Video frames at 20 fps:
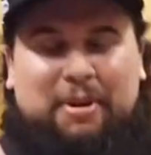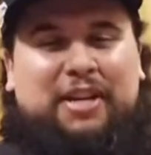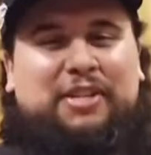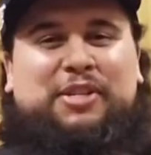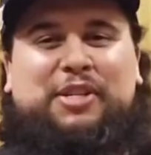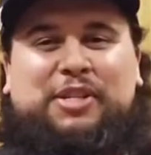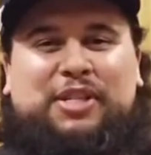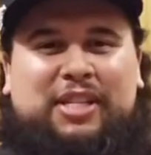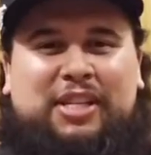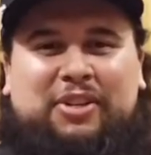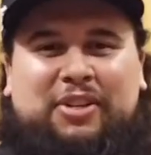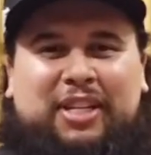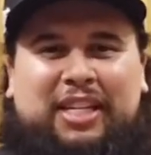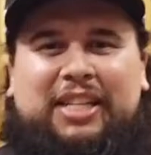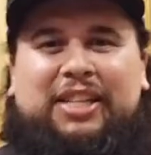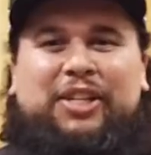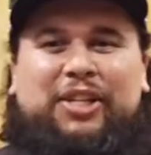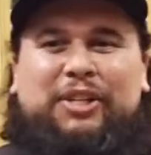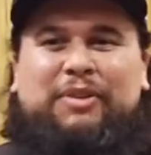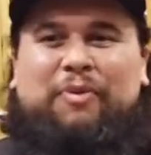because this
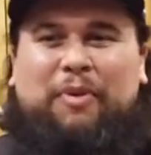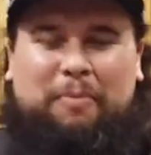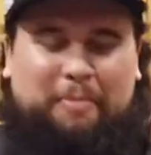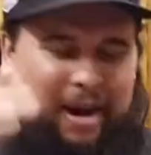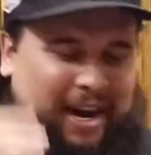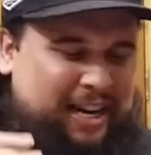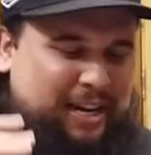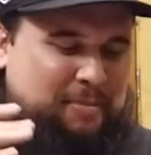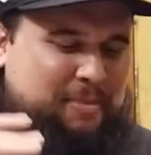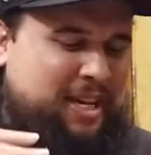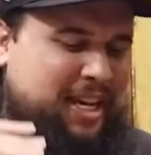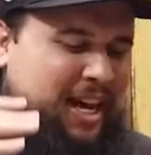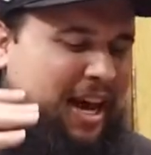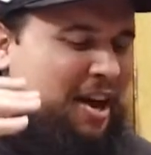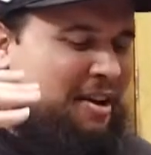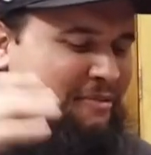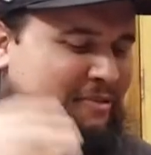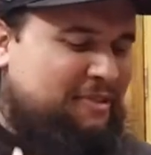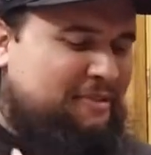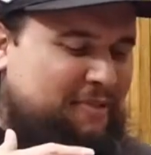literally reminded me
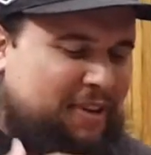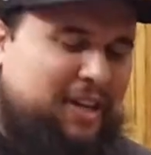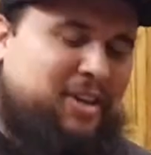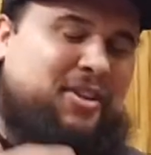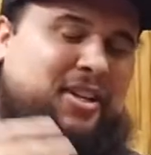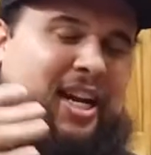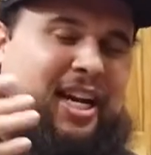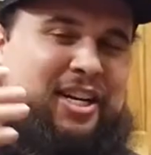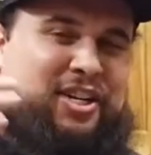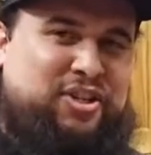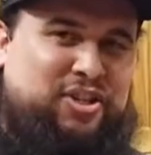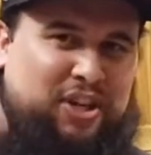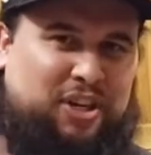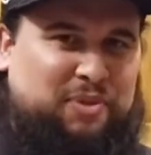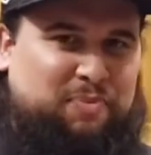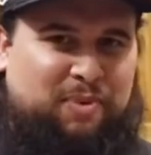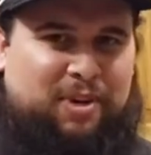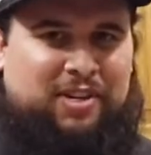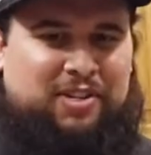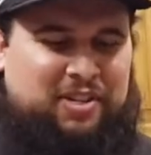of the video that I
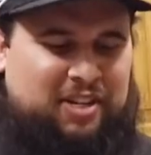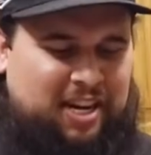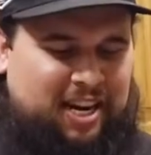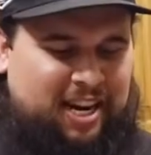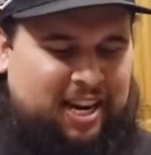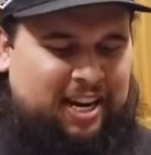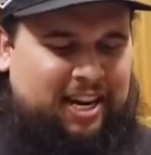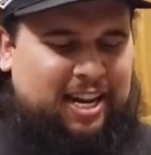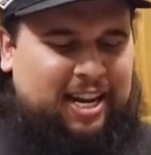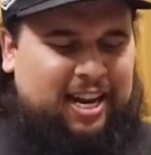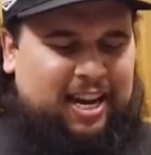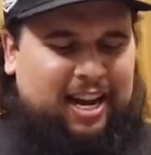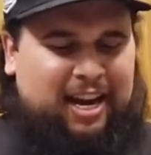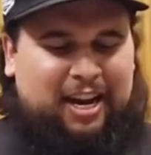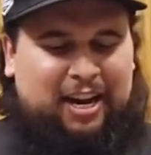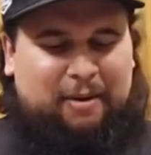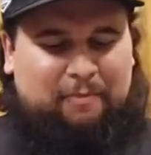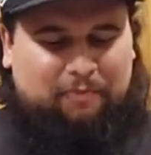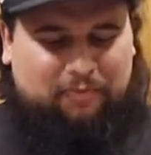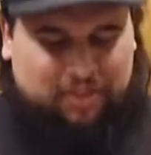just watched today.
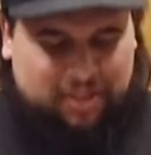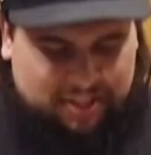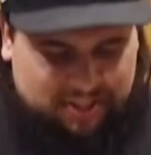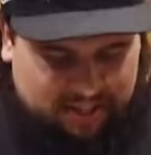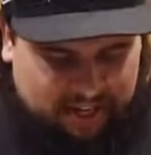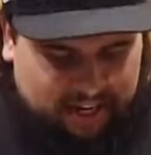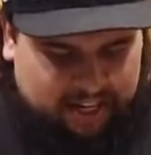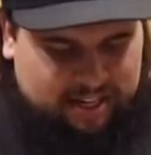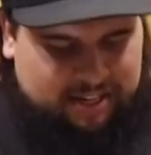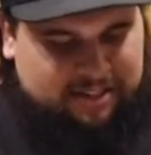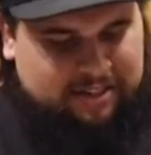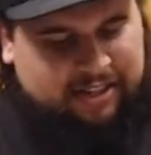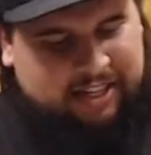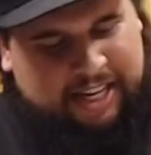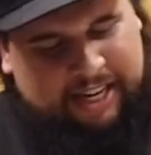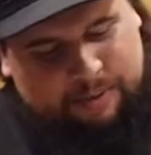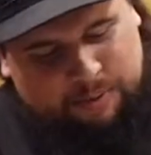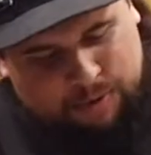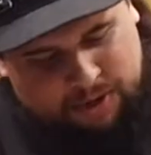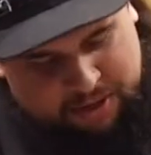This
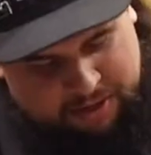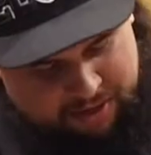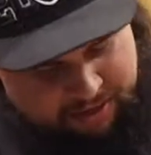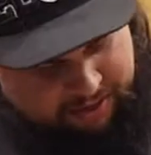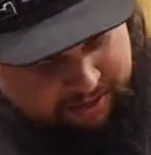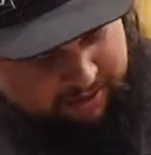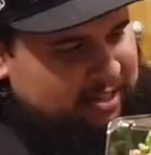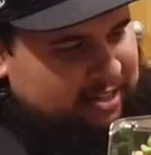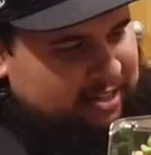honestly was